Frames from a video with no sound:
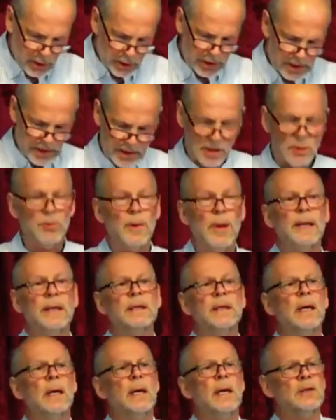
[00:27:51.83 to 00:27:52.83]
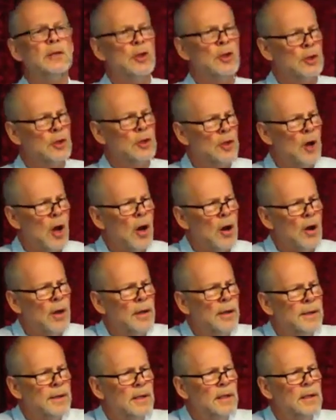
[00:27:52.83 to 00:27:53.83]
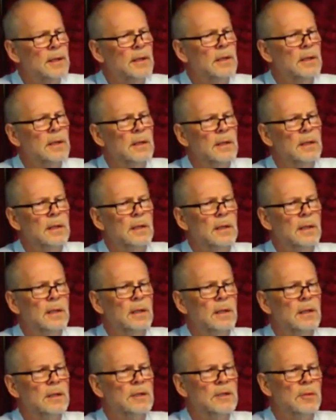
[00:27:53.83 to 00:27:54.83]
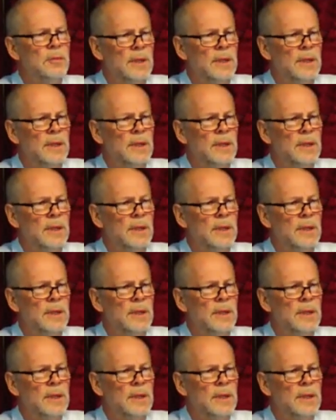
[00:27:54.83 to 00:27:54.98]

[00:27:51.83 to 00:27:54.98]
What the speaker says: surrender to God to be